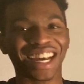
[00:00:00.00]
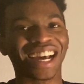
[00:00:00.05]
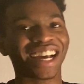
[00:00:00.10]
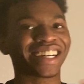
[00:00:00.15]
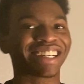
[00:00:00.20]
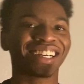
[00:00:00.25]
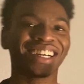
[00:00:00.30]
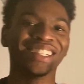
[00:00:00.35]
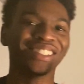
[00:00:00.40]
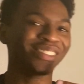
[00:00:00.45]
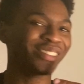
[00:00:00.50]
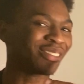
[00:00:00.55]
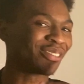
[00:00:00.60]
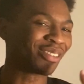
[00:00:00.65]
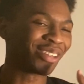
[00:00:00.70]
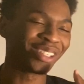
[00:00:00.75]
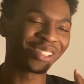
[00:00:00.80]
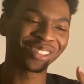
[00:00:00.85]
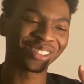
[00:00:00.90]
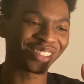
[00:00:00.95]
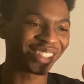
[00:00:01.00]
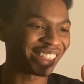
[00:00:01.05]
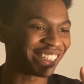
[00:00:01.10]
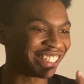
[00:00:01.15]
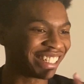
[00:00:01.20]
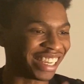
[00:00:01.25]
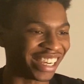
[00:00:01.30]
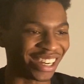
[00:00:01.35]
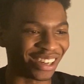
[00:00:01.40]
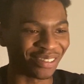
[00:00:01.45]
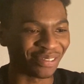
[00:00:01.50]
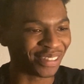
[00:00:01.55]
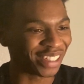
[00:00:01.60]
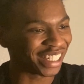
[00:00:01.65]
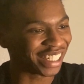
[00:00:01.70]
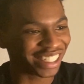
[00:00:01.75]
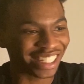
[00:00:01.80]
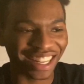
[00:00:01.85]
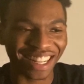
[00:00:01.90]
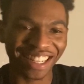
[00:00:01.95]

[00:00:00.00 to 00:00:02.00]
I got no words right now, man.